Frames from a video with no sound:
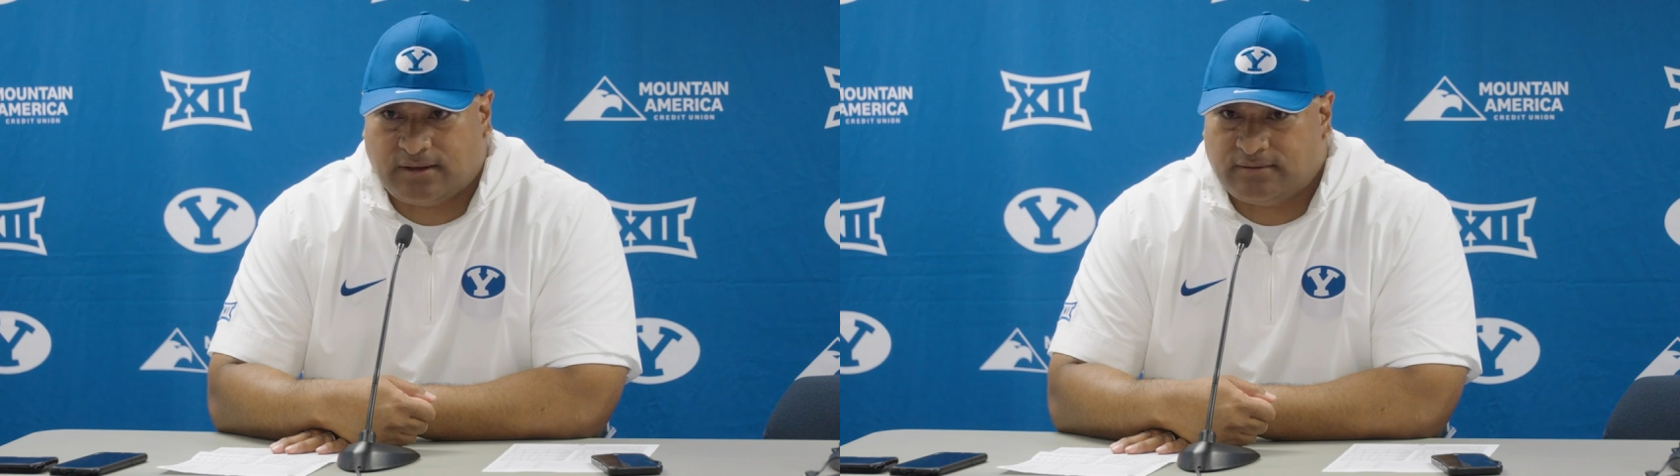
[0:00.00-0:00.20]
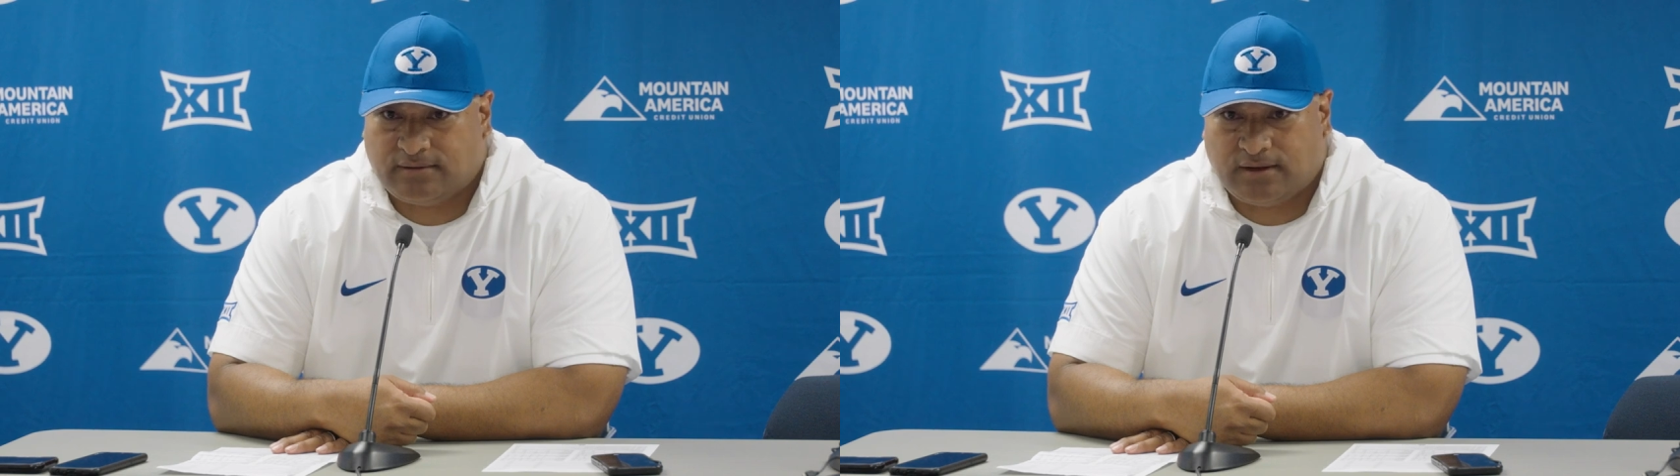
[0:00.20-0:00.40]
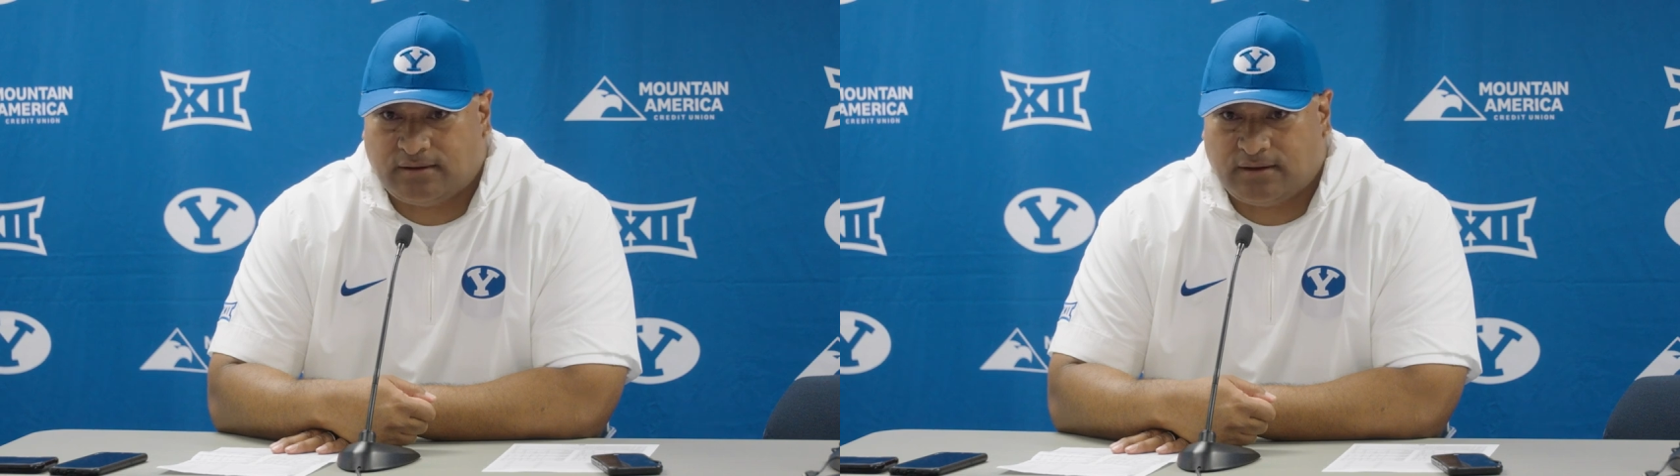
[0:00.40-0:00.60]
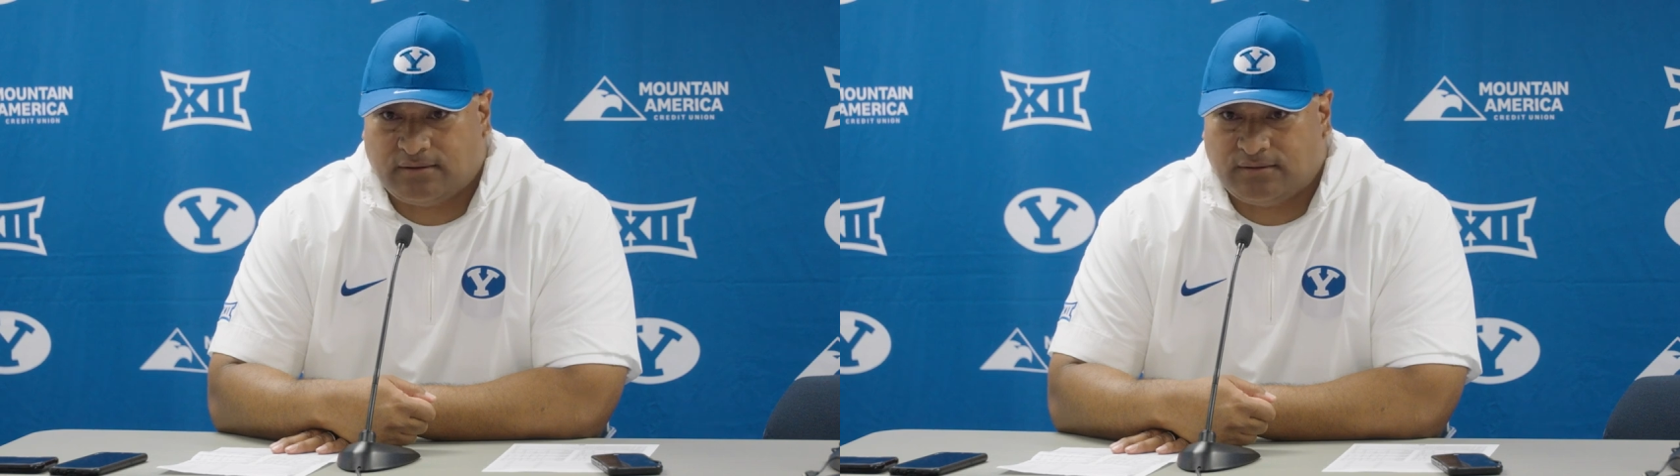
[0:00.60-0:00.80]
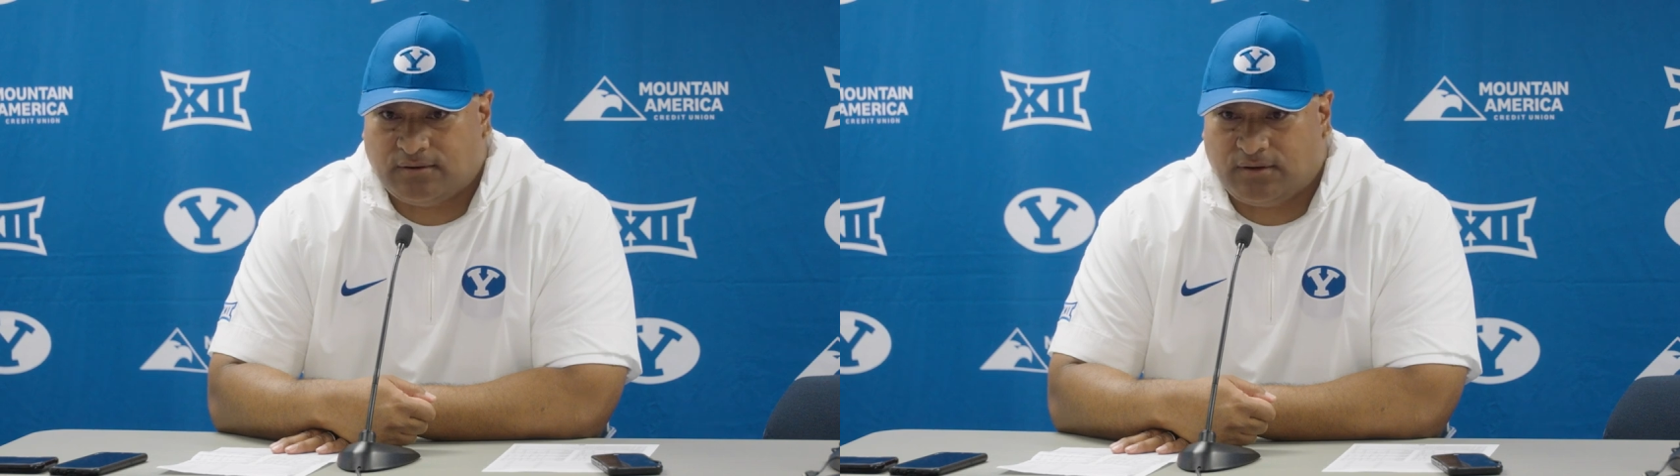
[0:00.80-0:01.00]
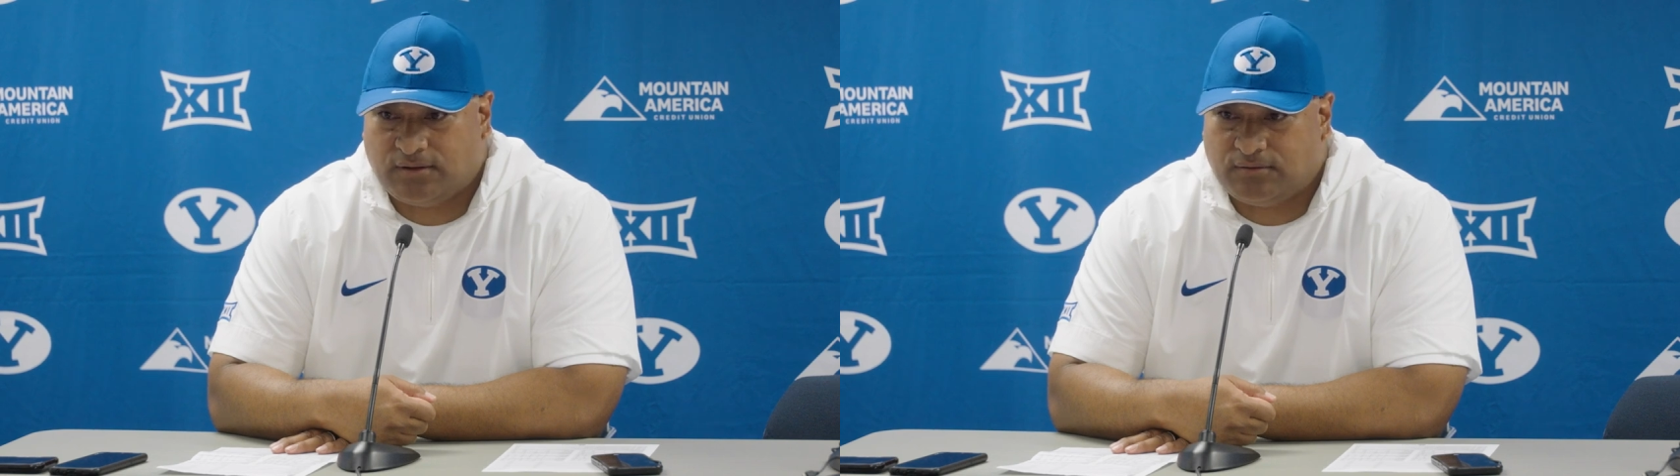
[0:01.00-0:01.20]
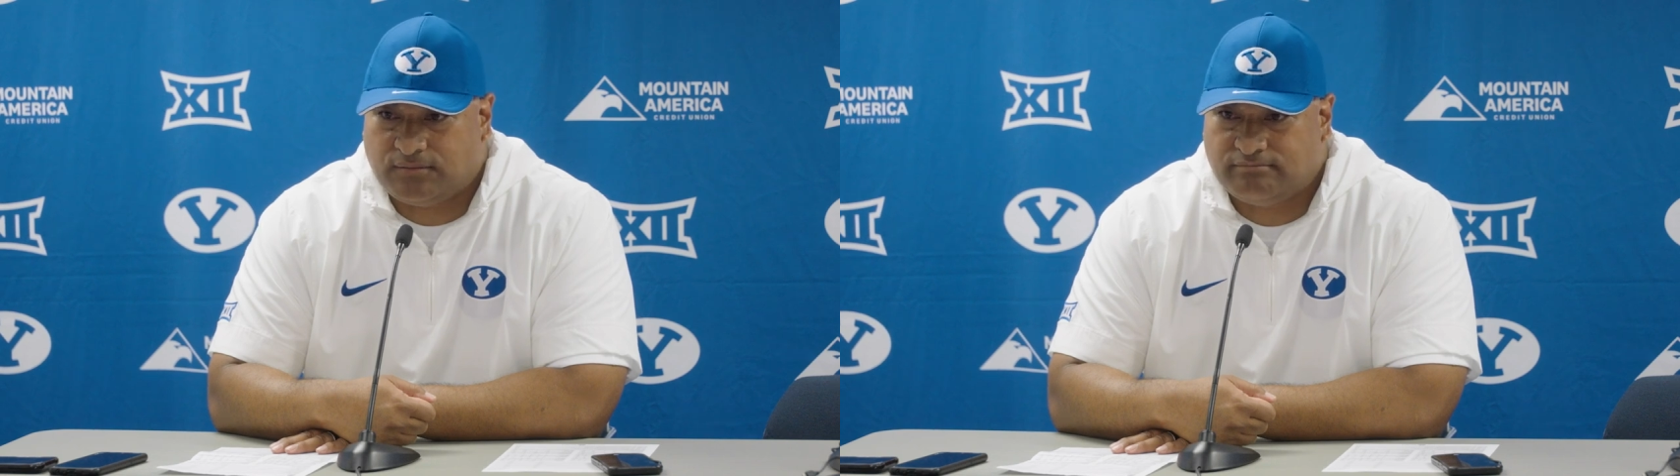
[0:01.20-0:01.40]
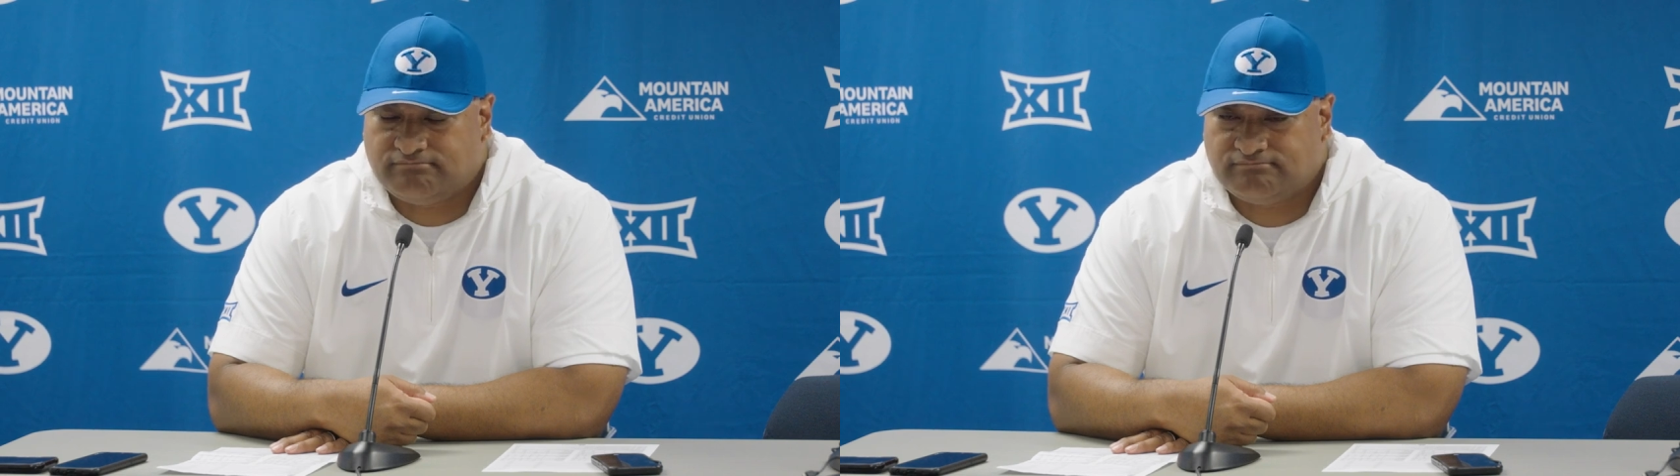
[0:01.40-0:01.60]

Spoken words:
to him? I don't know. I don't know all